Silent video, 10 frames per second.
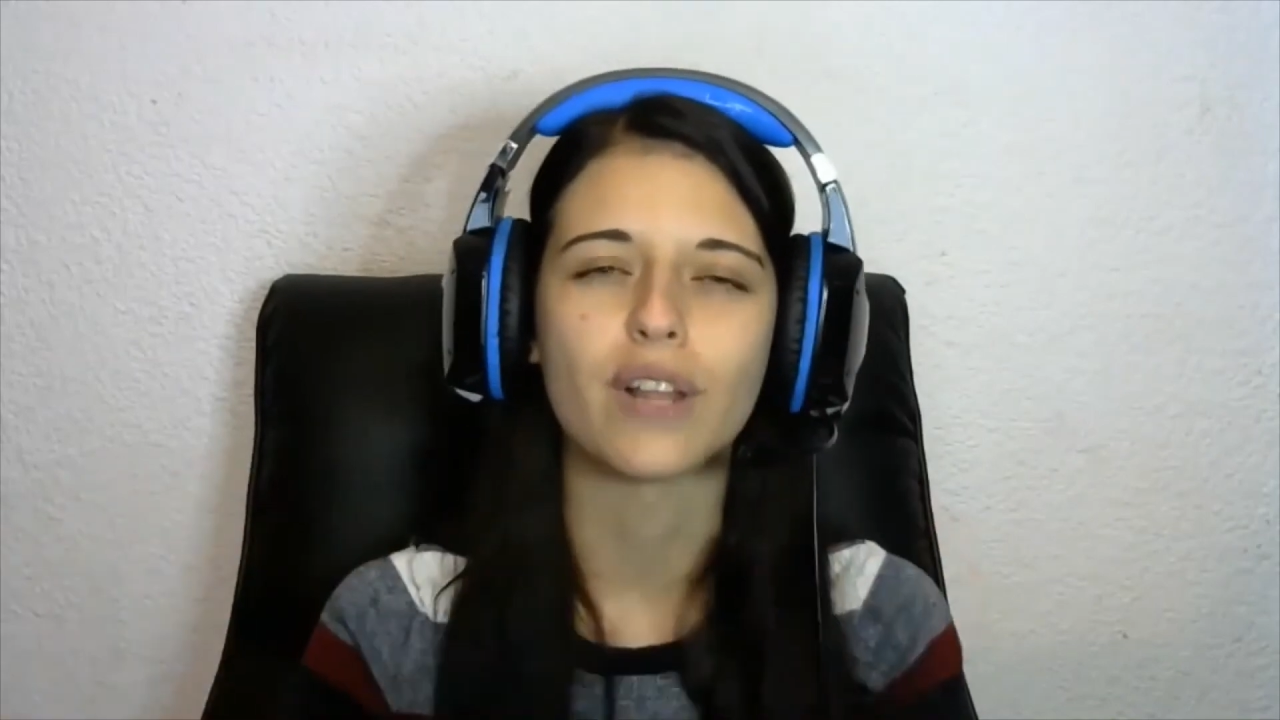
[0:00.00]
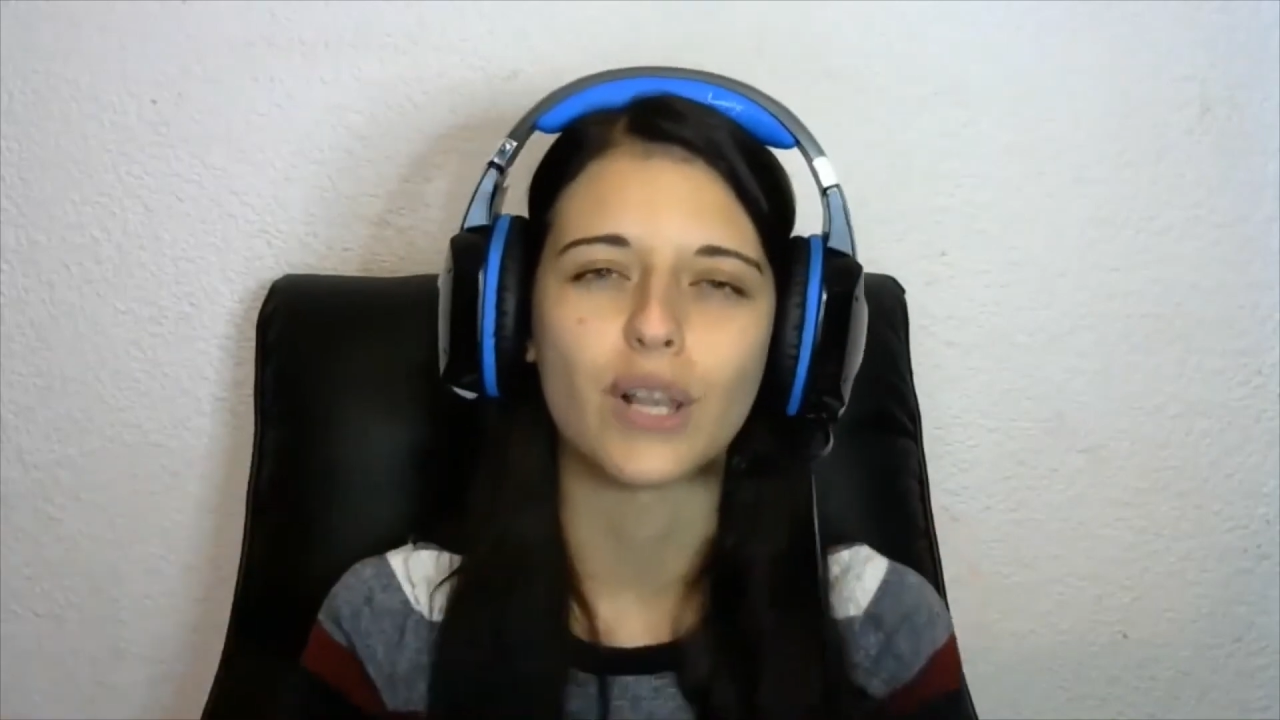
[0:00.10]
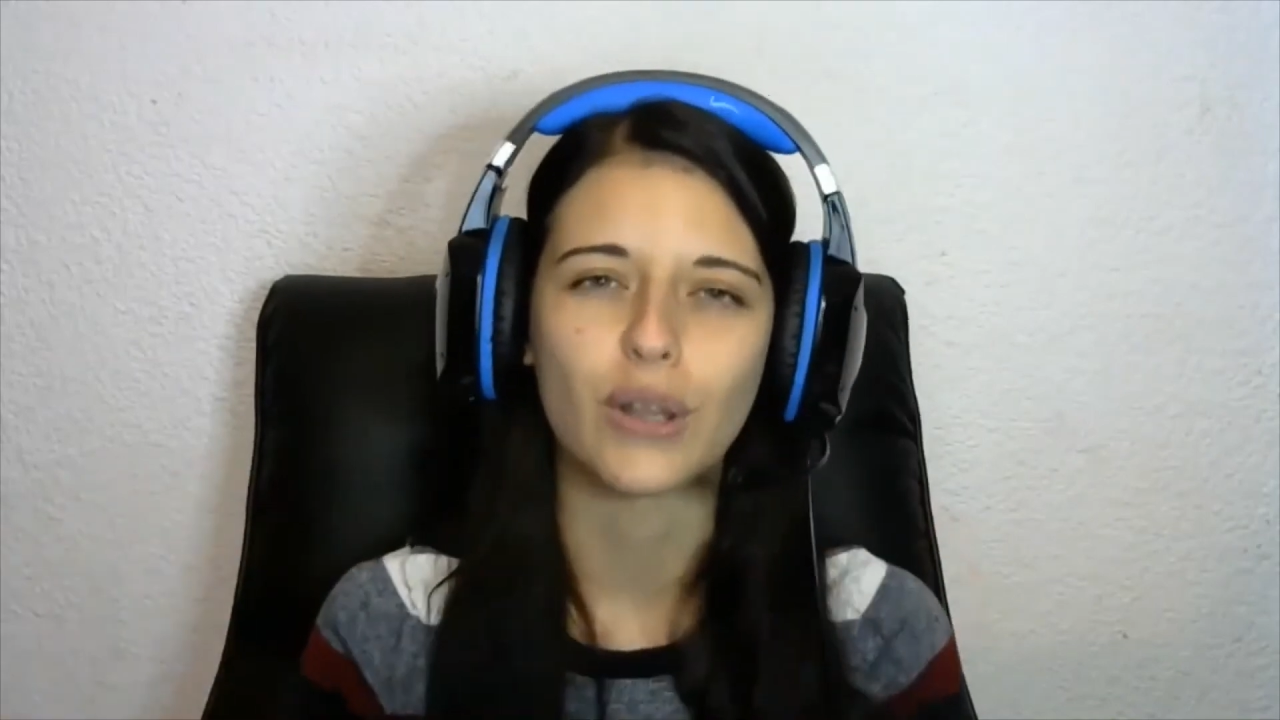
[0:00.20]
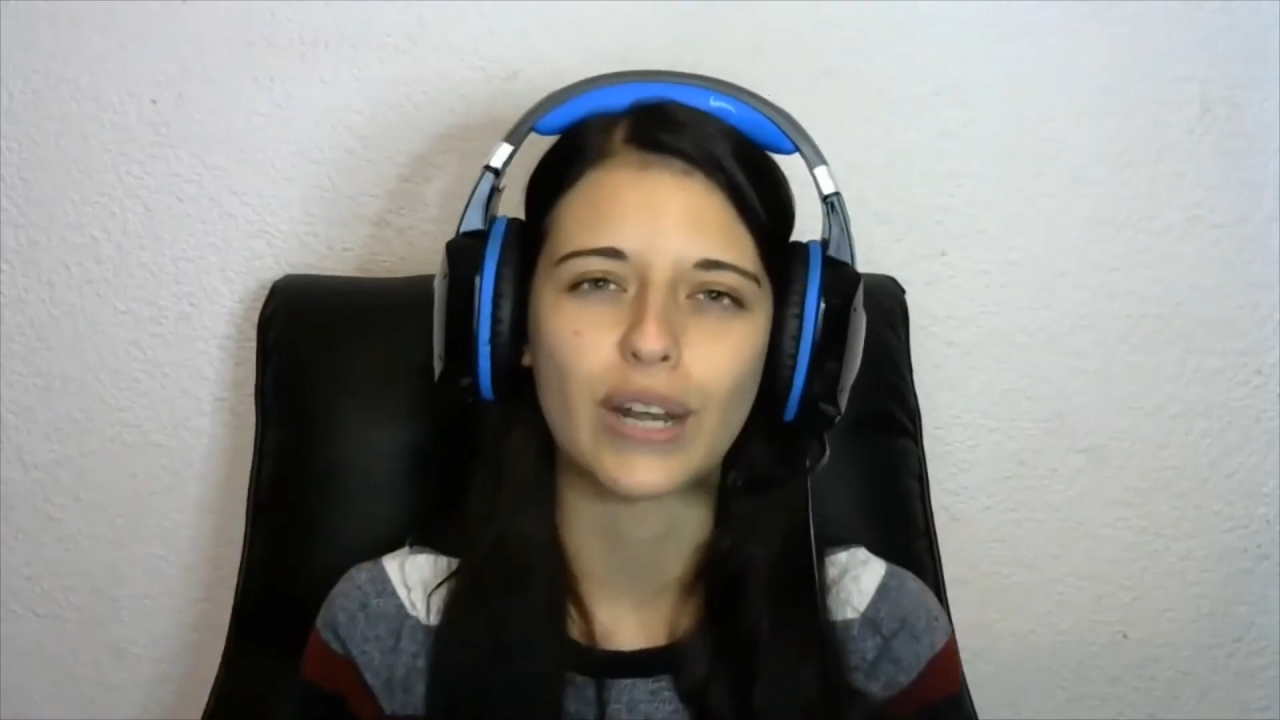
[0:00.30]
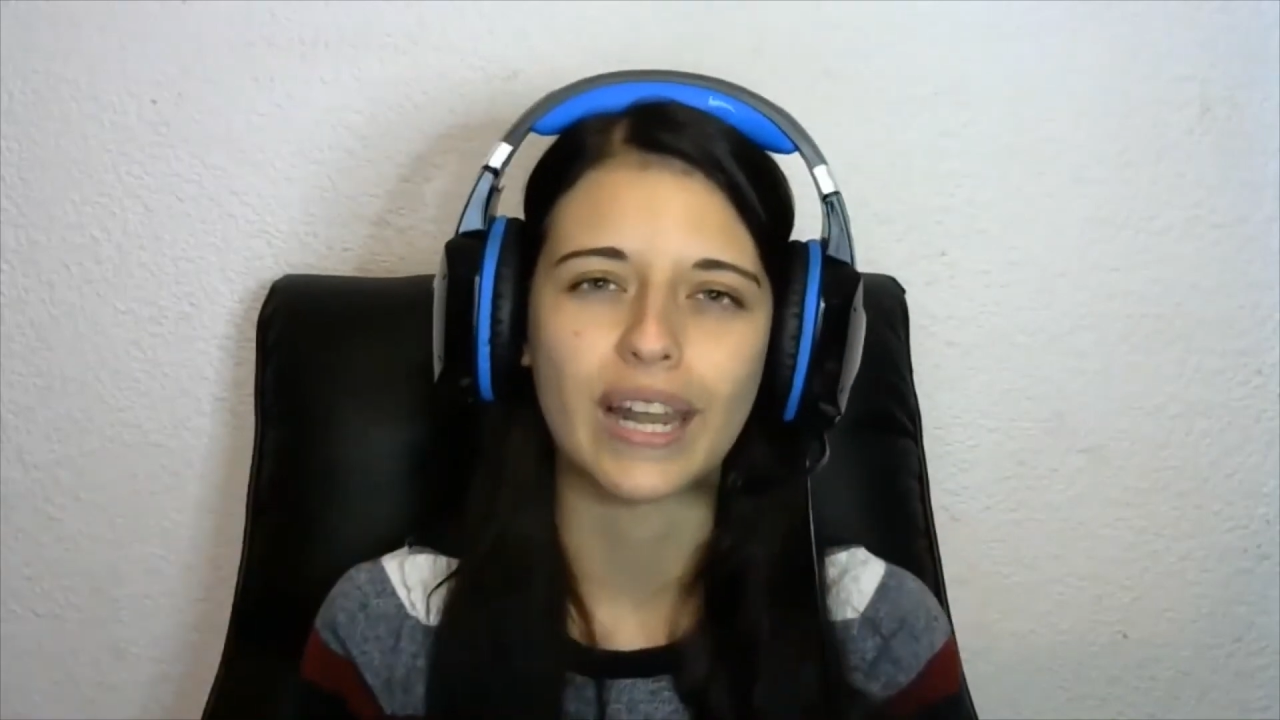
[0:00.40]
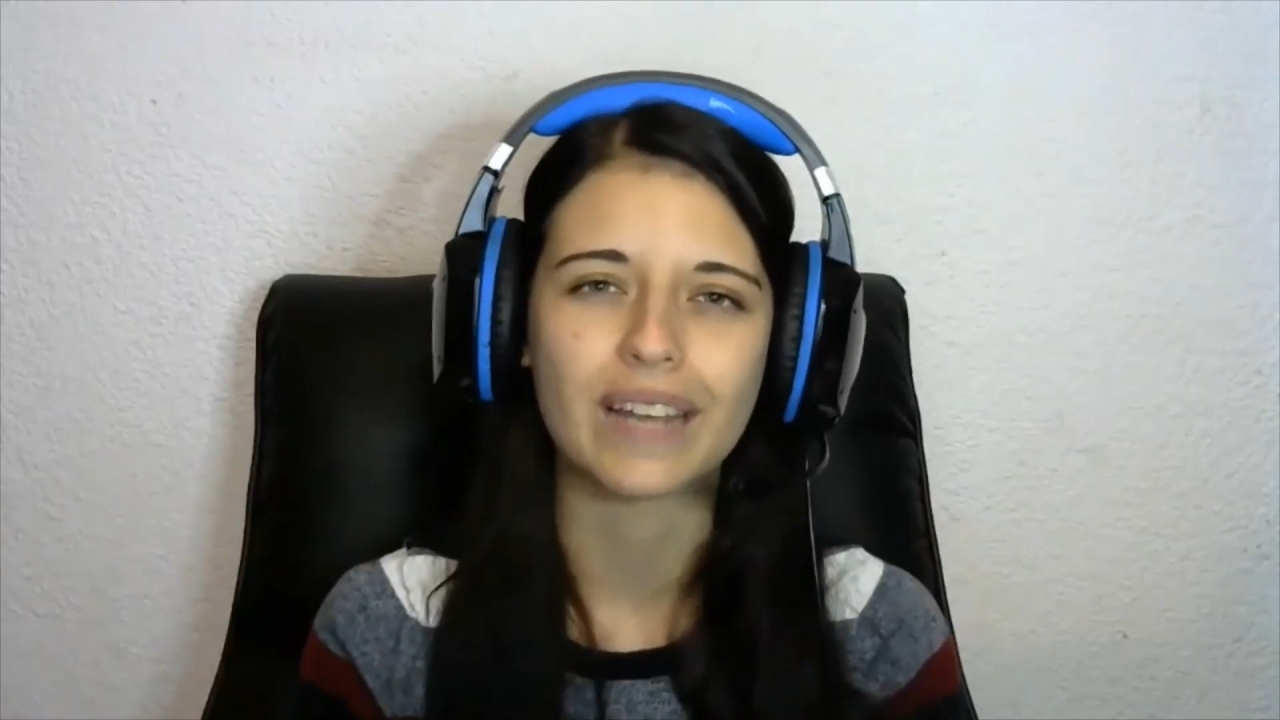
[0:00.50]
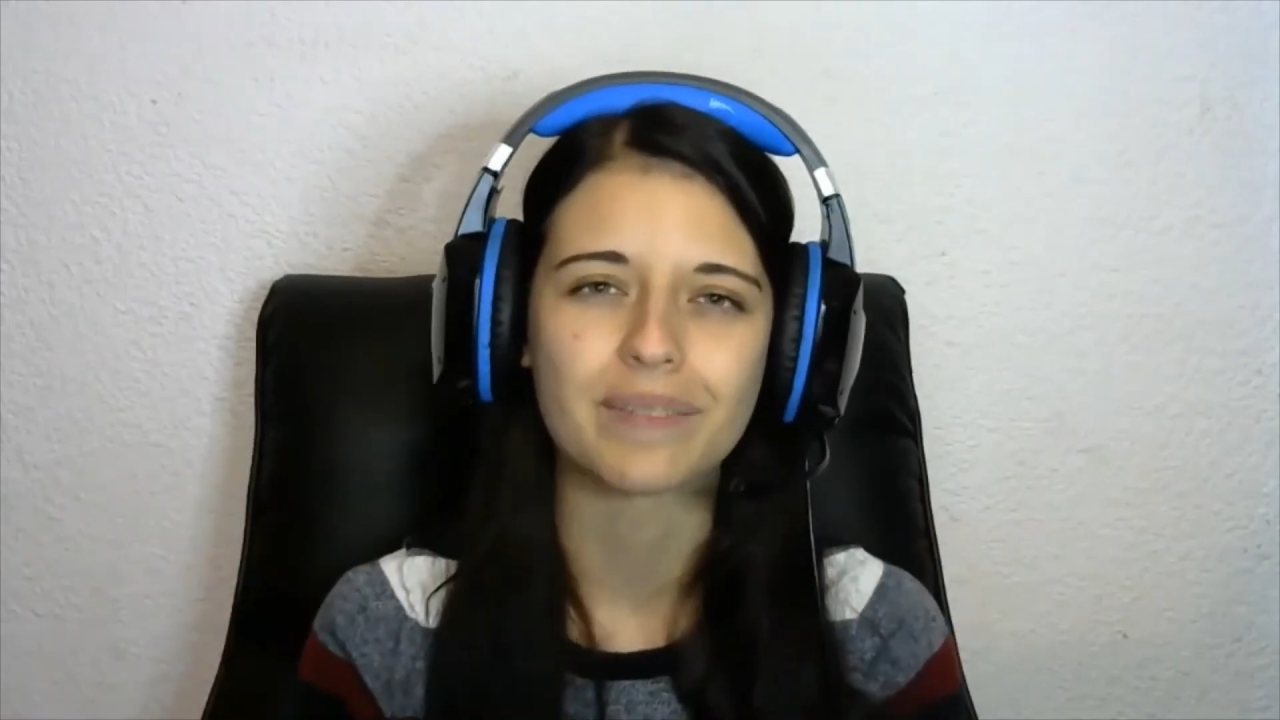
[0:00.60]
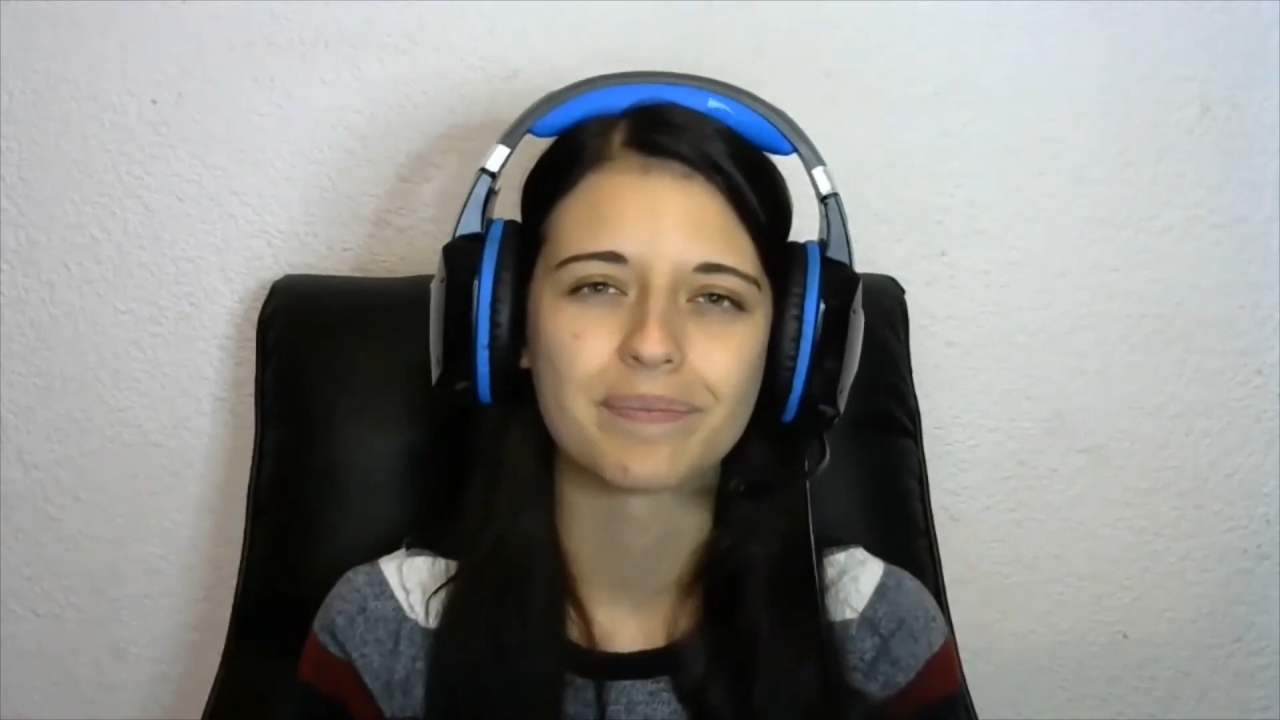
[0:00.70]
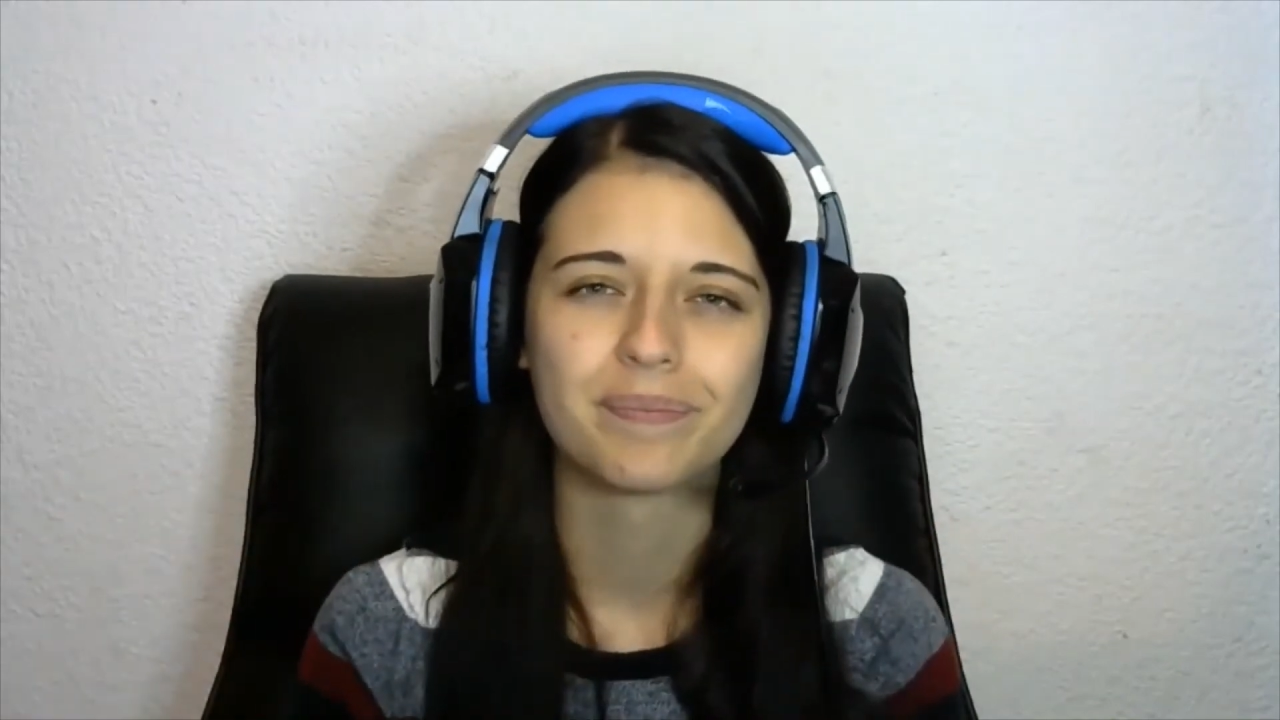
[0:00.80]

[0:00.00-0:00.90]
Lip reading: learning.